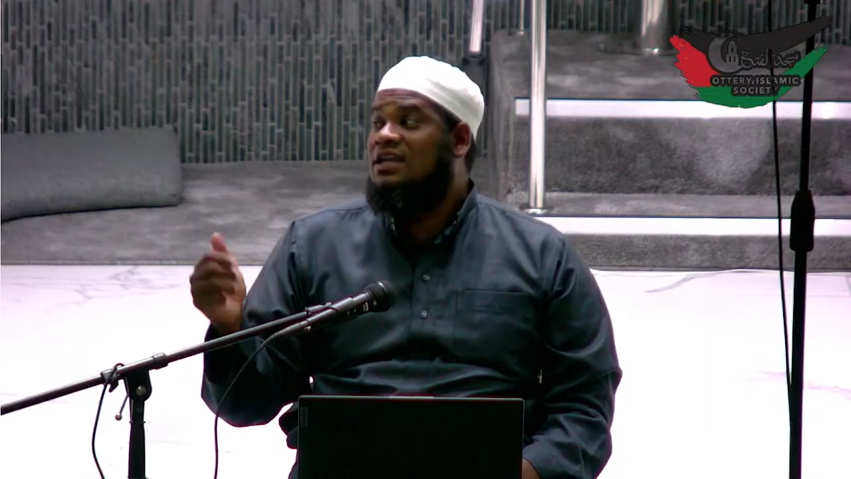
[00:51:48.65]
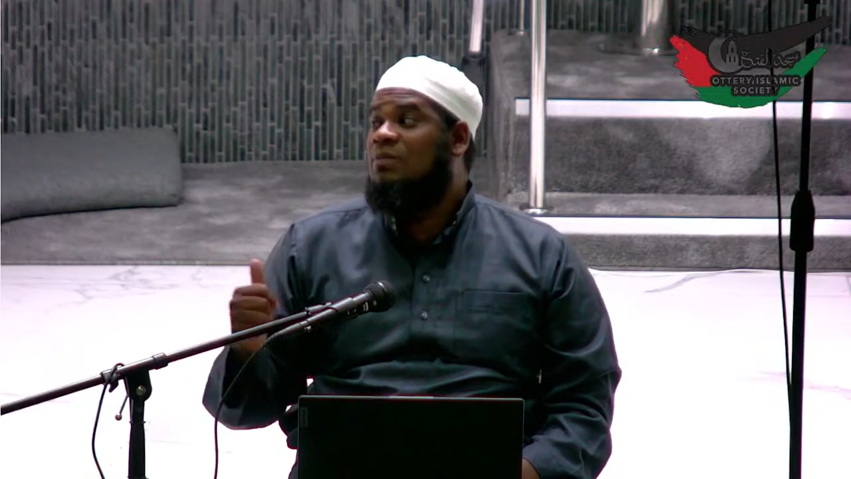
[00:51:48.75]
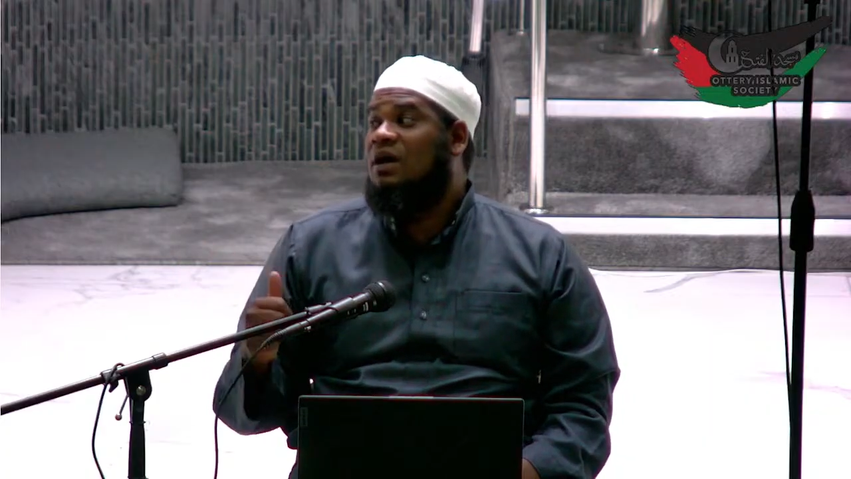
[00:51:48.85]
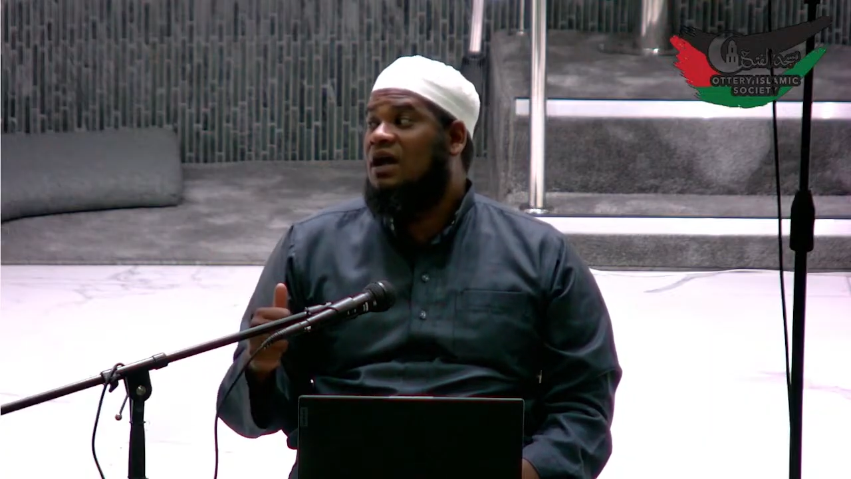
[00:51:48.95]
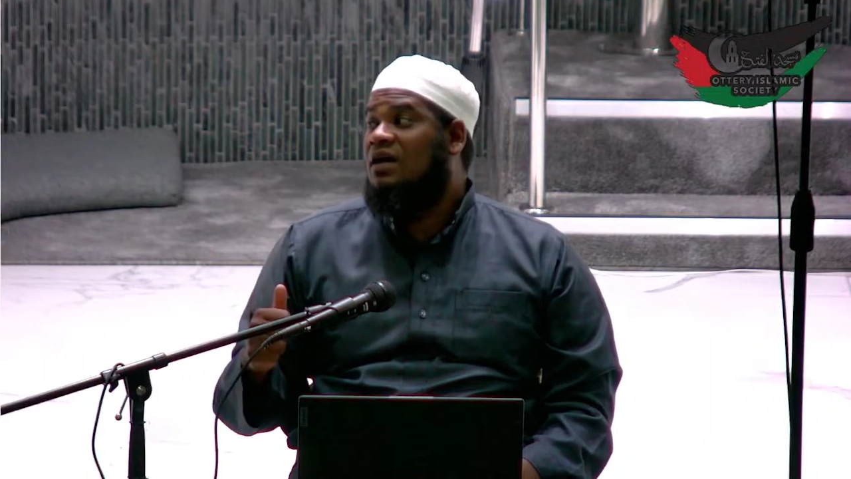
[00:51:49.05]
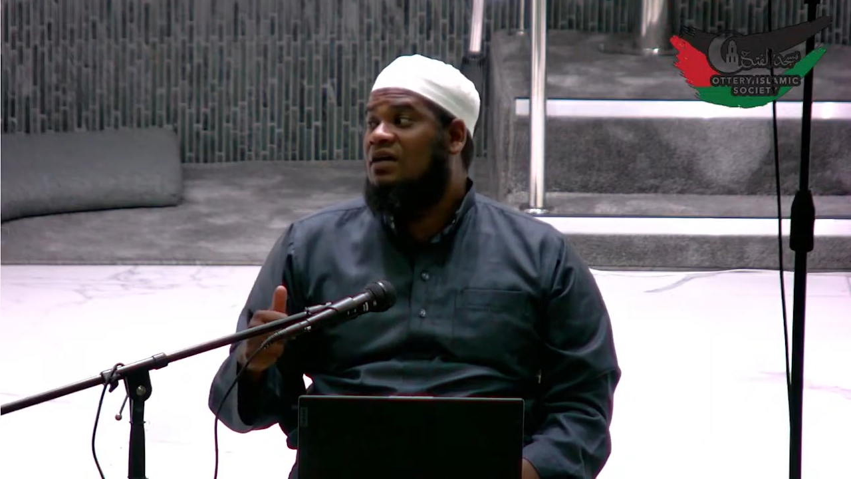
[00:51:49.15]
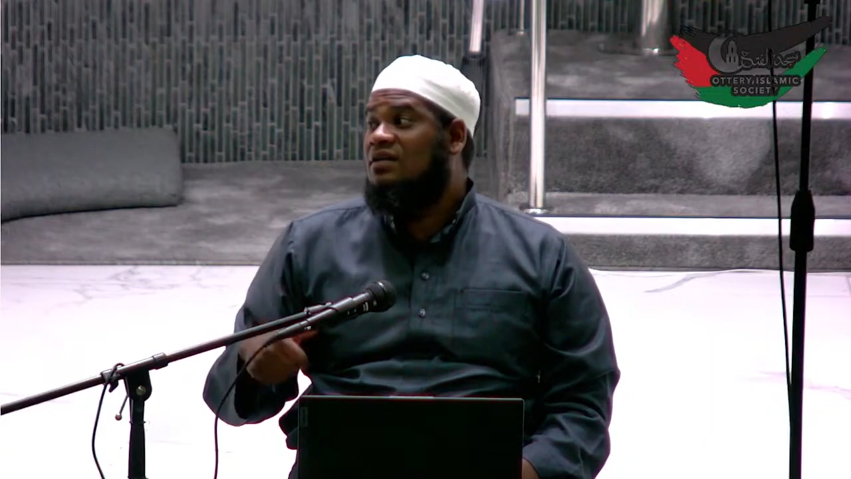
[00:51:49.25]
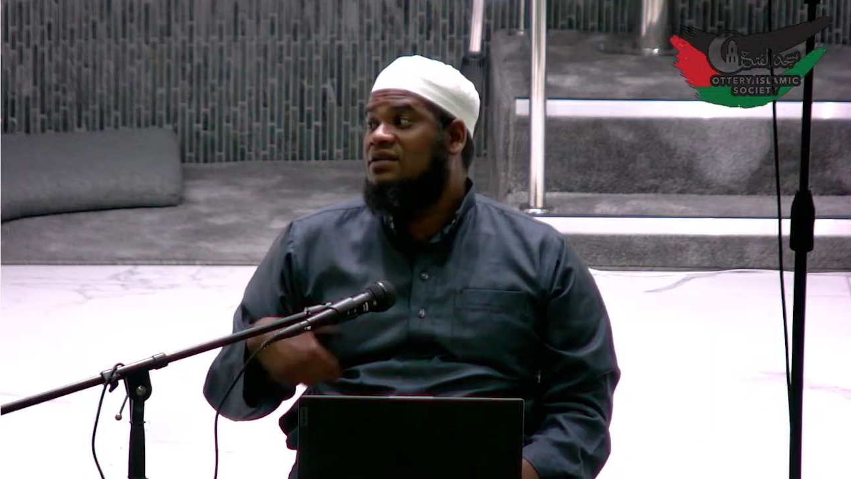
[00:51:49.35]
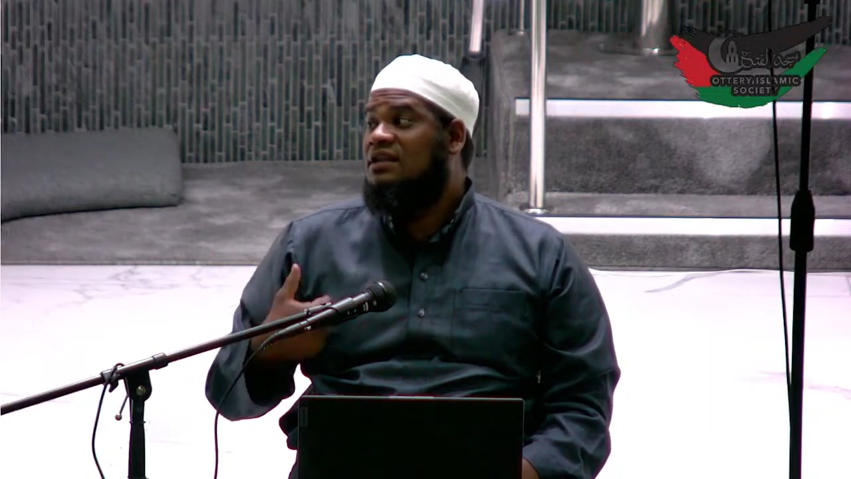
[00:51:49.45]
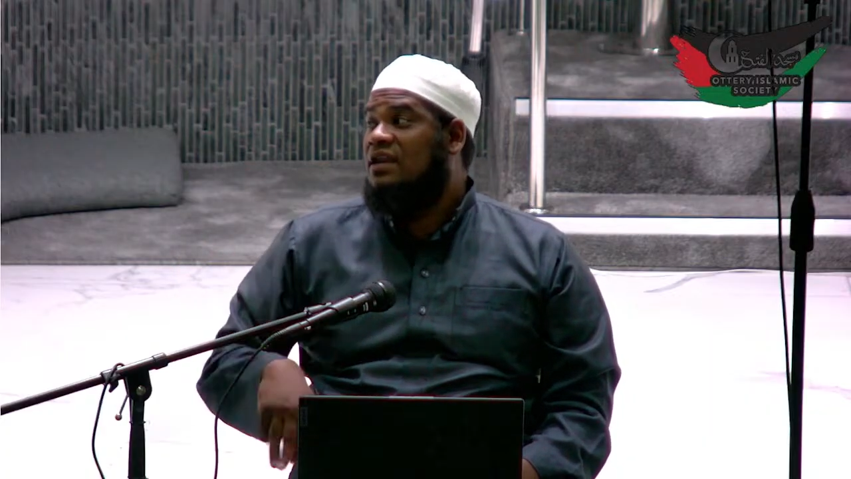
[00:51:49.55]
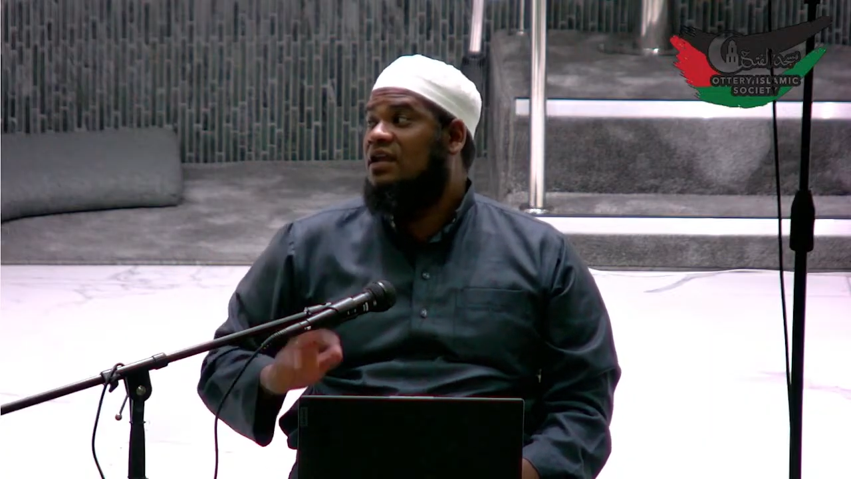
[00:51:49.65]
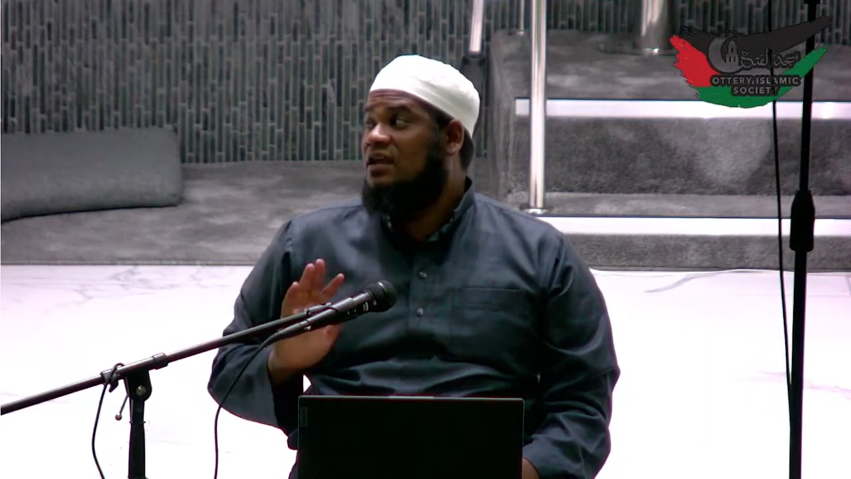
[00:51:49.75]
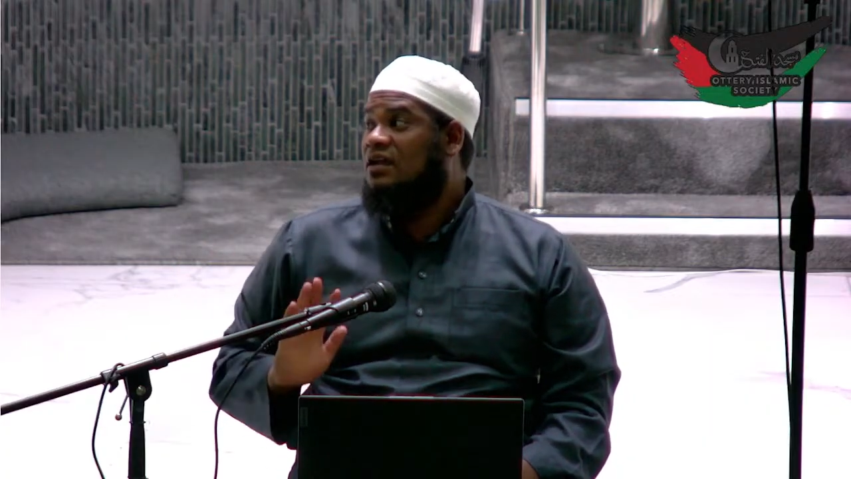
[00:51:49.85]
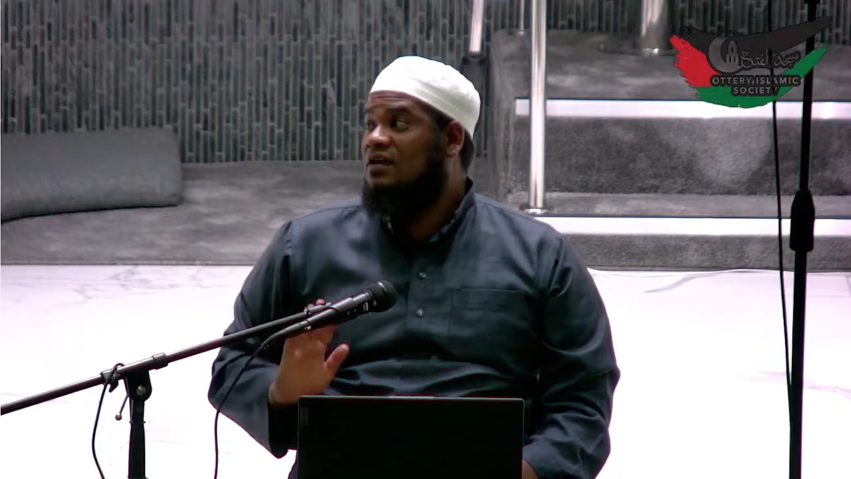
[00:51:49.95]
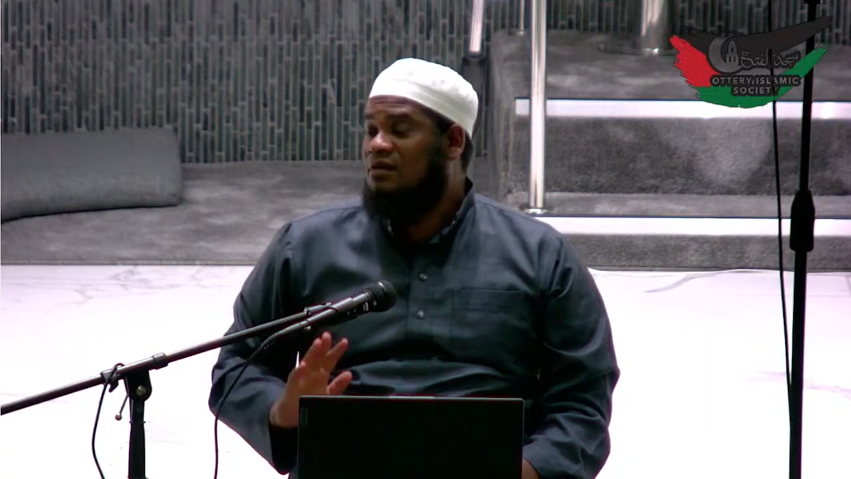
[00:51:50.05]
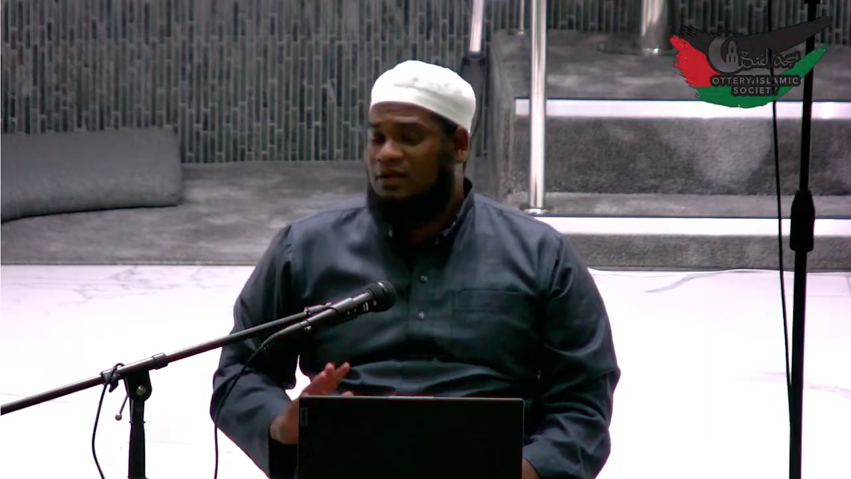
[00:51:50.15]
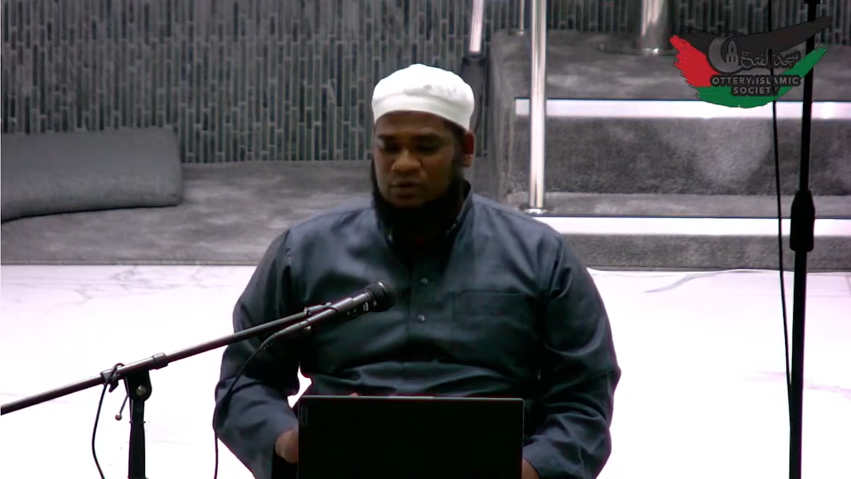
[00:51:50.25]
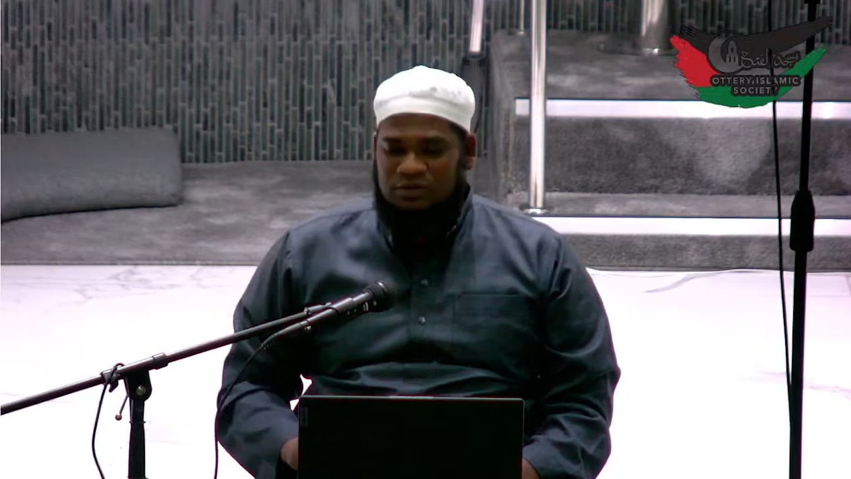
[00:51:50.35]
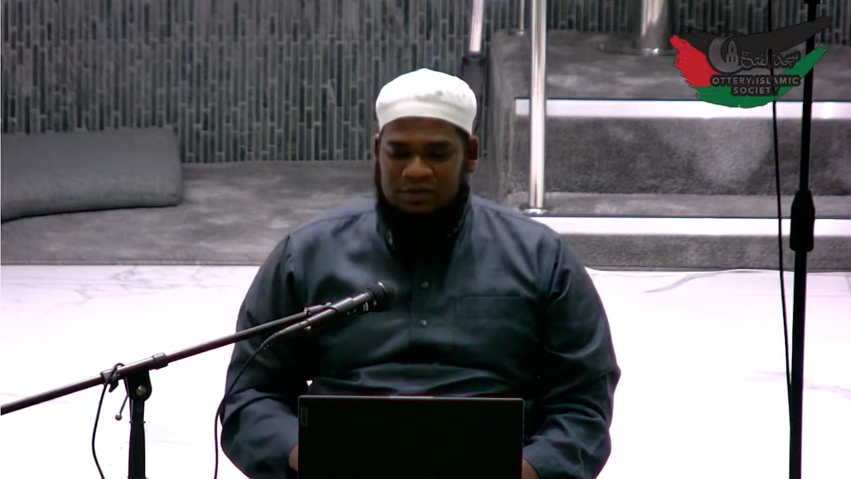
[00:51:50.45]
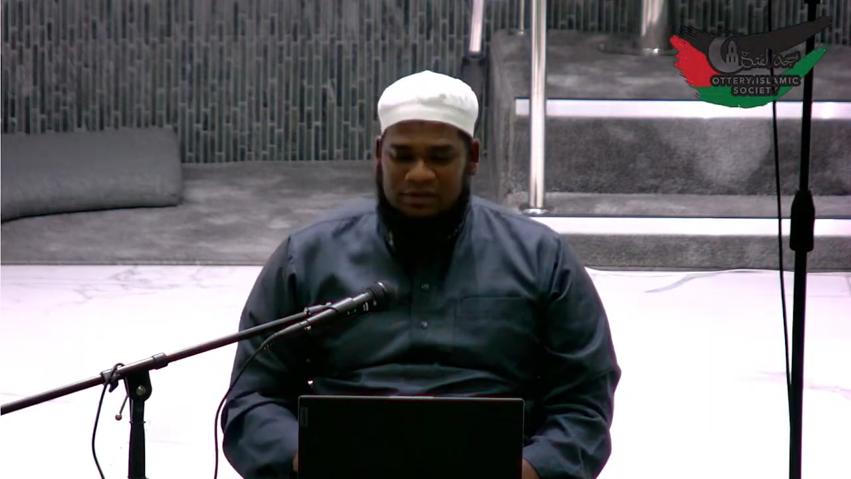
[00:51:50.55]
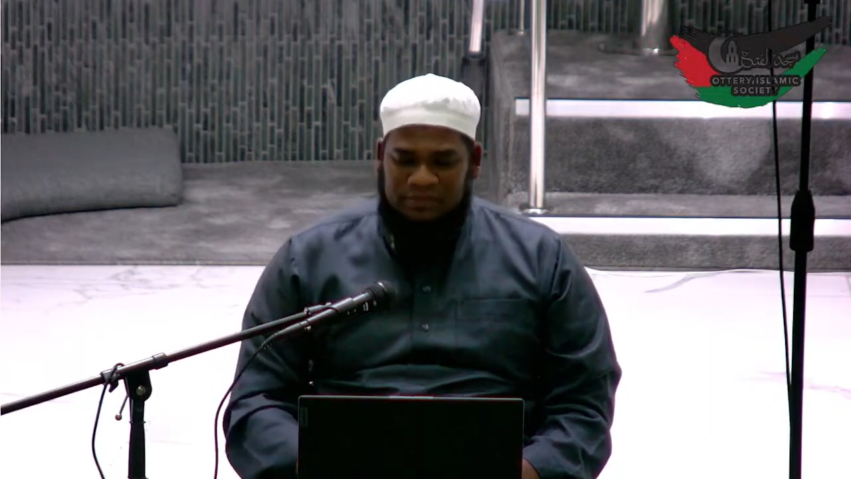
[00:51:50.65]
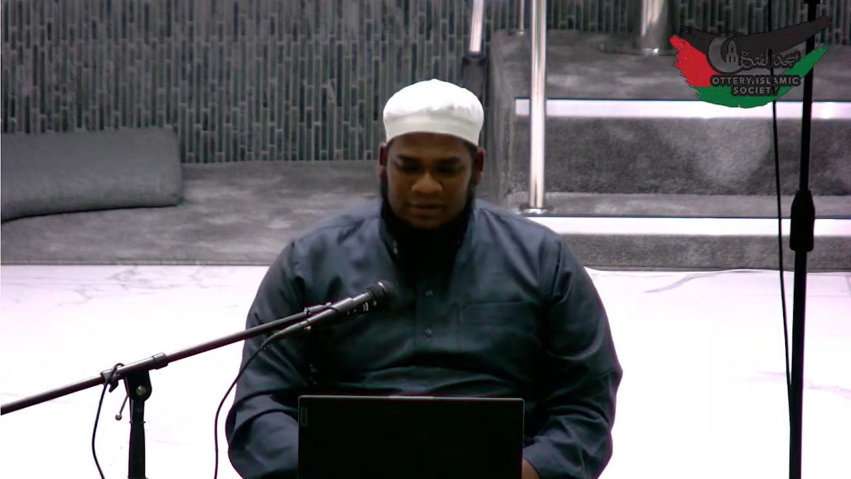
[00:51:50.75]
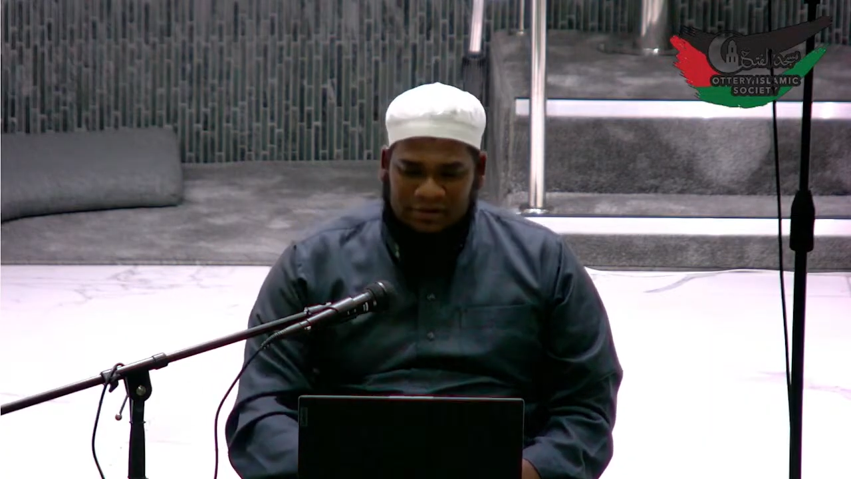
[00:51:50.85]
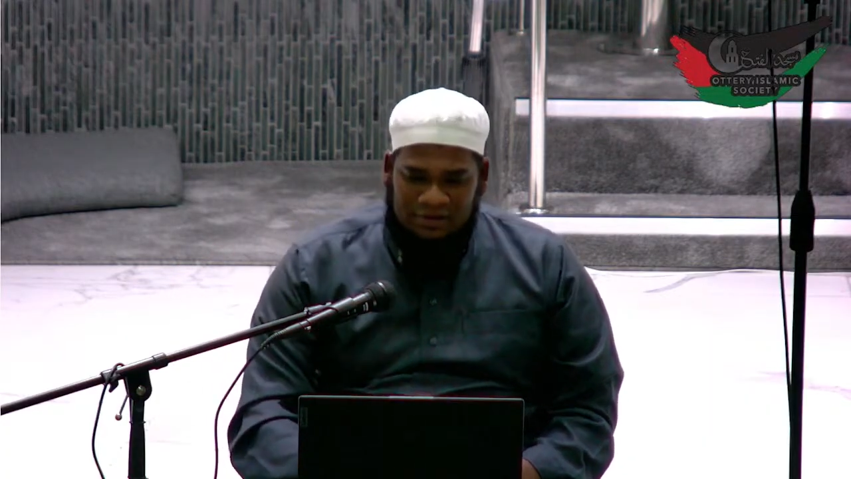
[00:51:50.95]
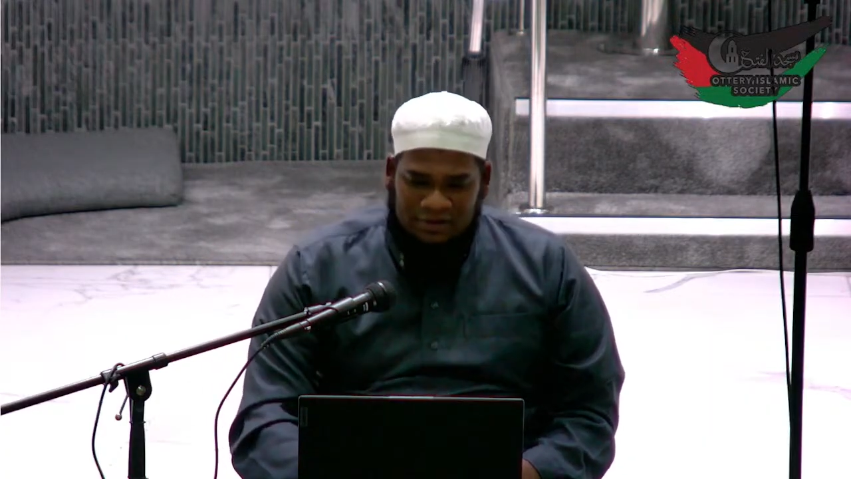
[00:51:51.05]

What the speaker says: ad-dibar, tanning. Are you with me?